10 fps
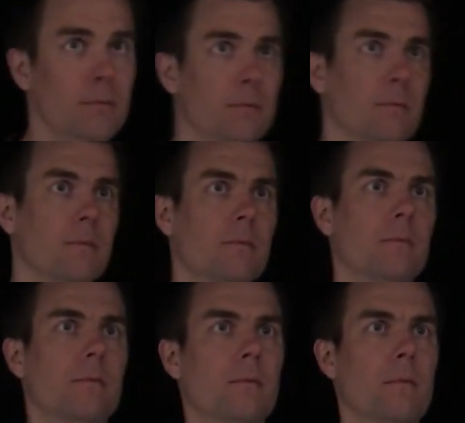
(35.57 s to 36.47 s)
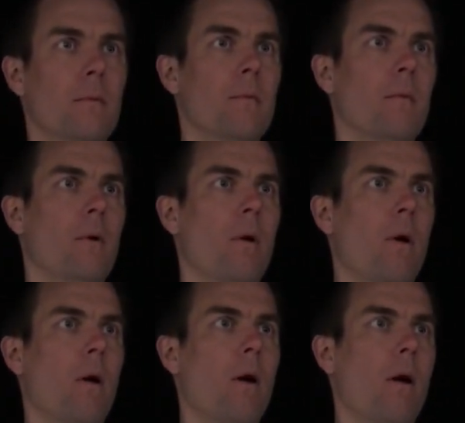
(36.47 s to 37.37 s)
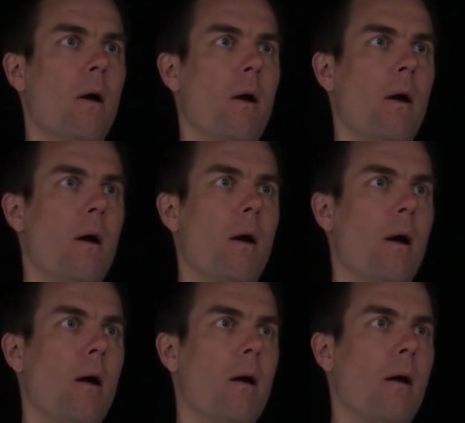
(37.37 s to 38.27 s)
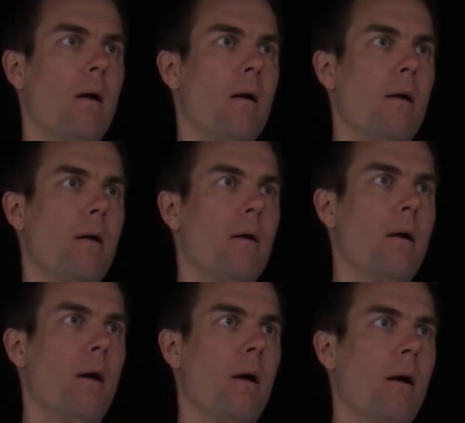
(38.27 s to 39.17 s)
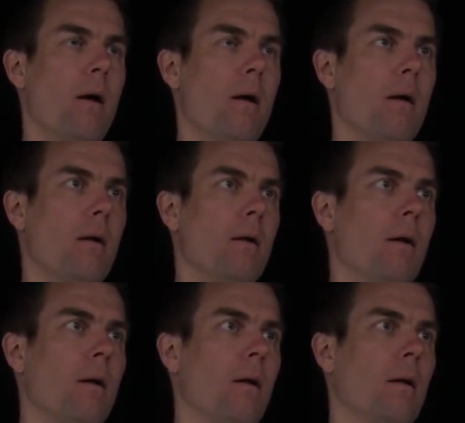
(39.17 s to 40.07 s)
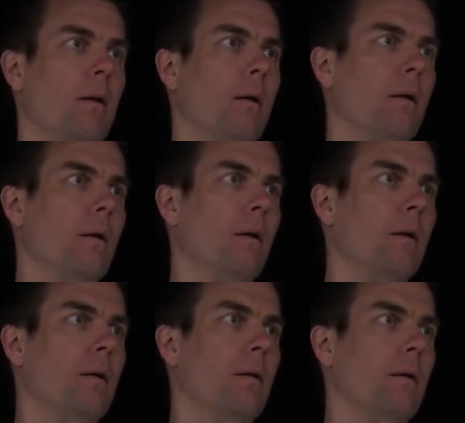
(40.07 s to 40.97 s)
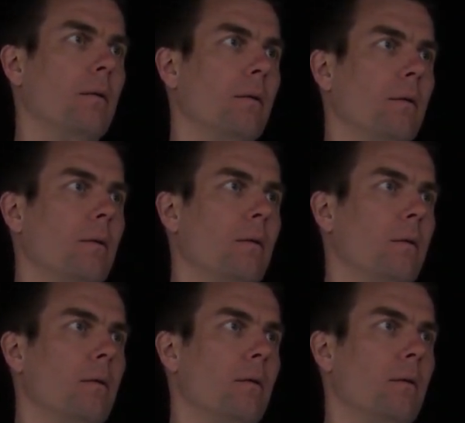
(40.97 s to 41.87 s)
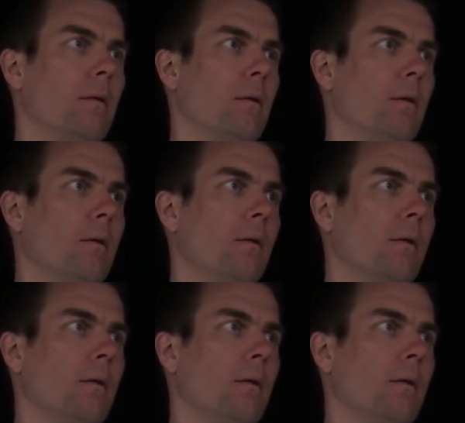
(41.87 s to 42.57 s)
Nothing is said.